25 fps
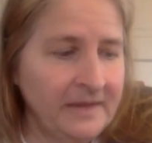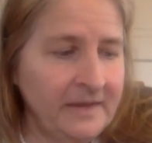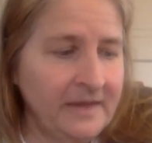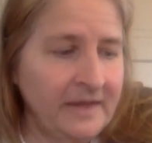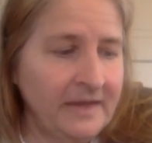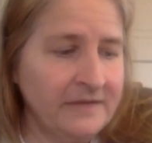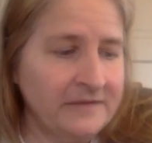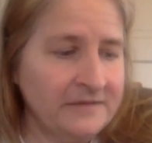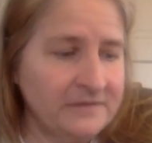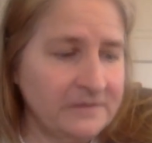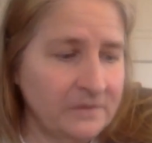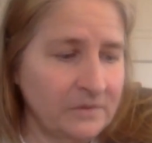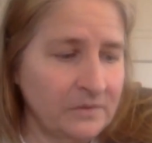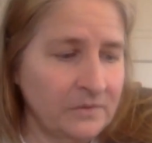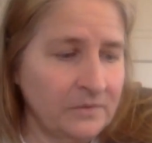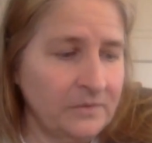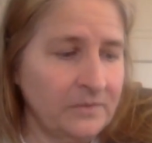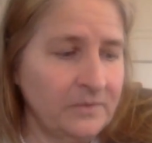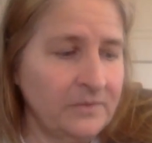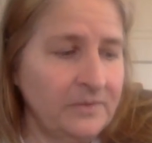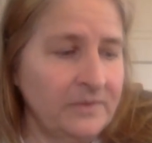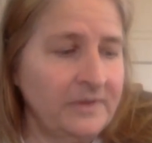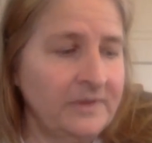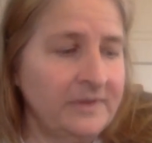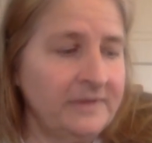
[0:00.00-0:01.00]
And so
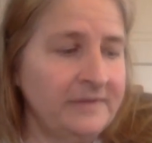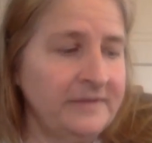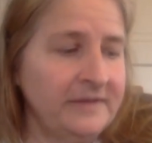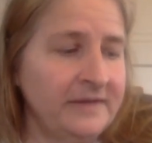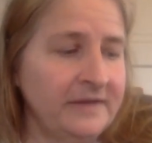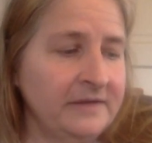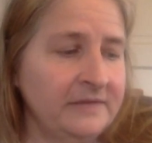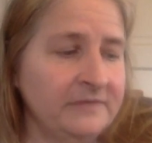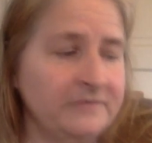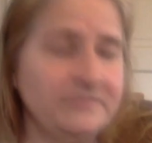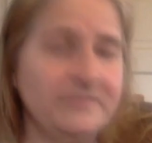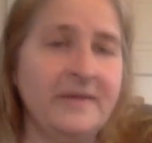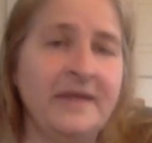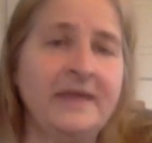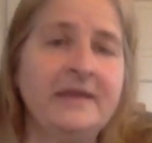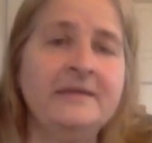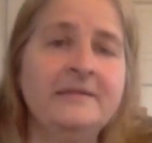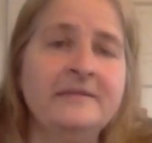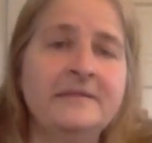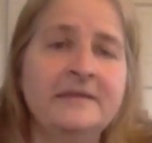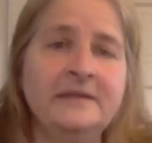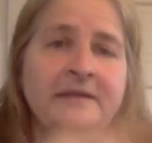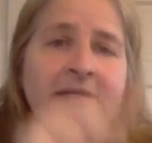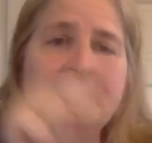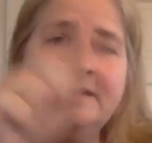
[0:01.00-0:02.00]
they make
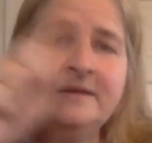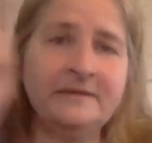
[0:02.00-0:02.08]
the